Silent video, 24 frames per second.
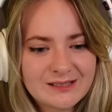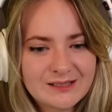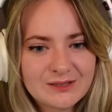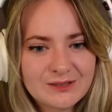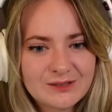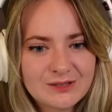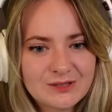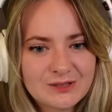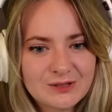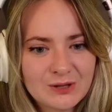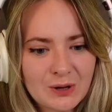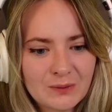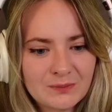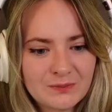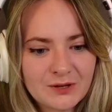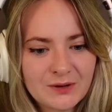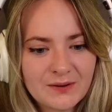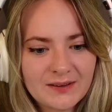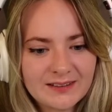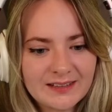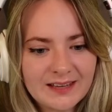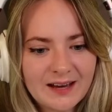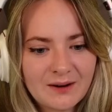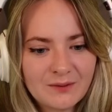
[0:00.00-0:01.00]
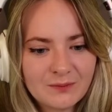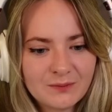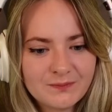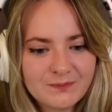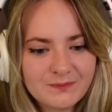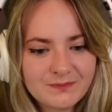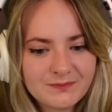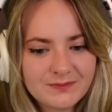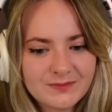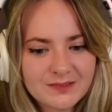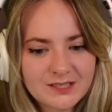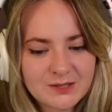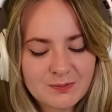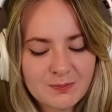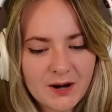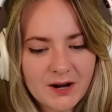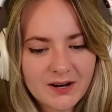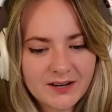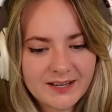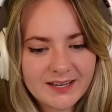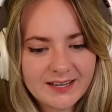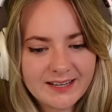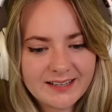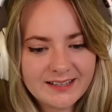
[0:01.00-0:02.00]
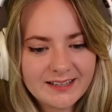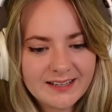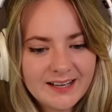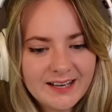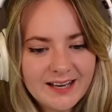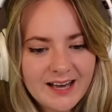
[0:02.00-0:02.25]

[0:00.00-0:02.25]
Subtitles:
stop doing that, Sparky.